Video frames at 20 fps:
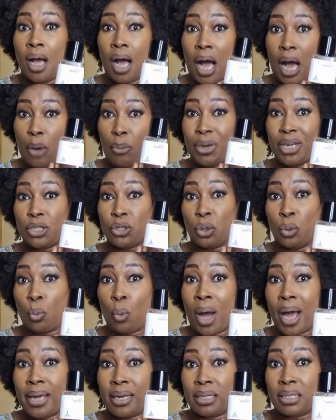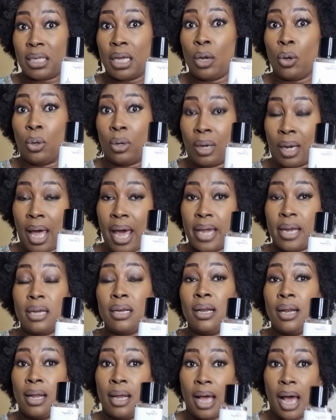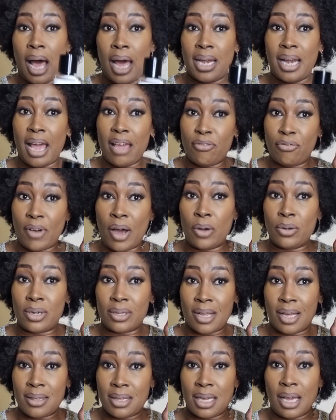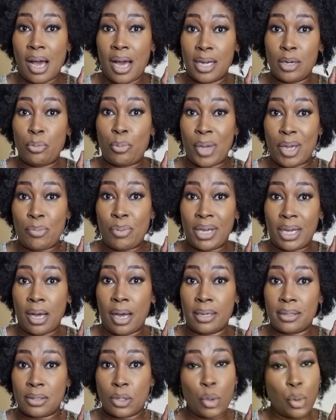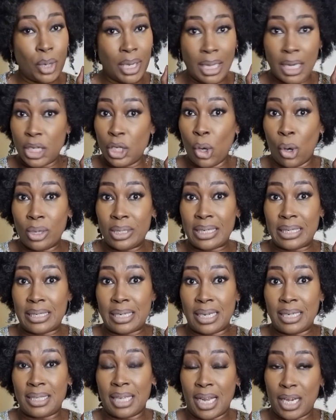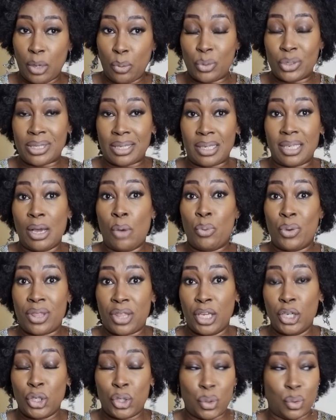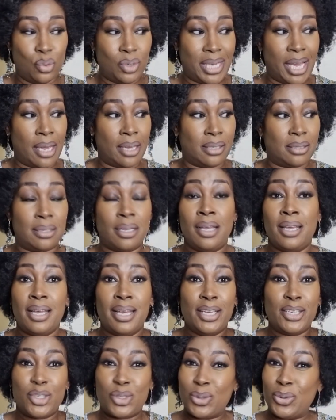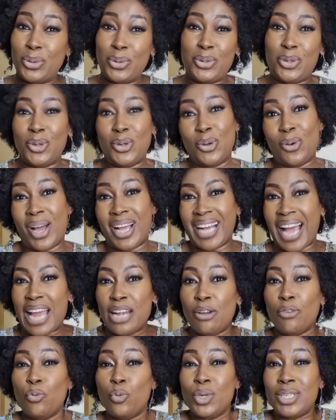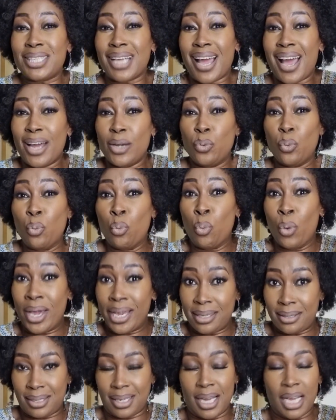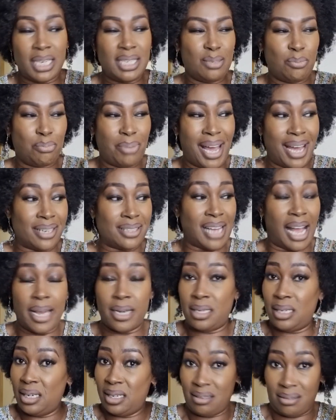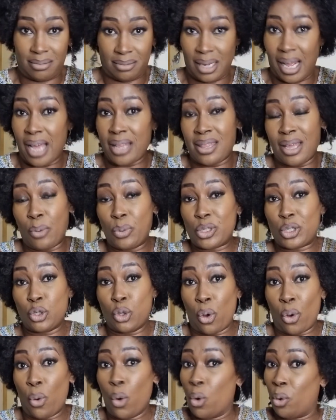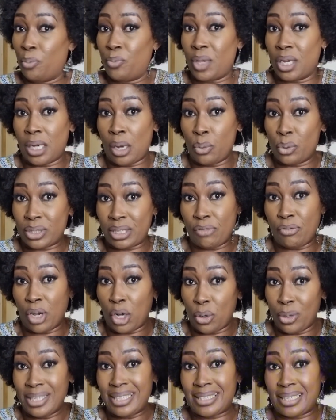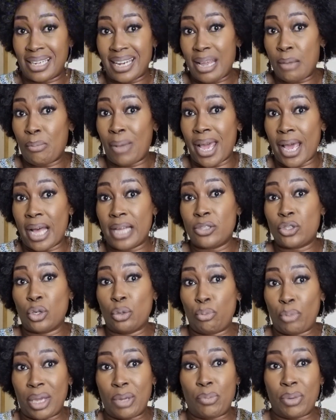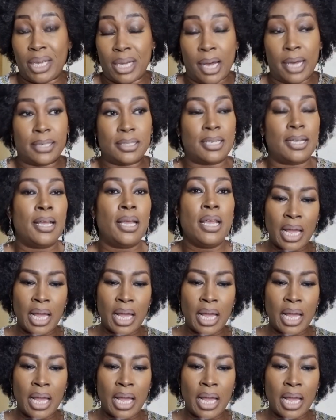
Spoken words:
I went on YSL online and I found that they had Baby Cut. Quickly ordered it and it was here within 2 days. So, you know, I kind of wish I had waited, but I didn't. There was no hope that I was ever going to lay my hands on Baby Cut.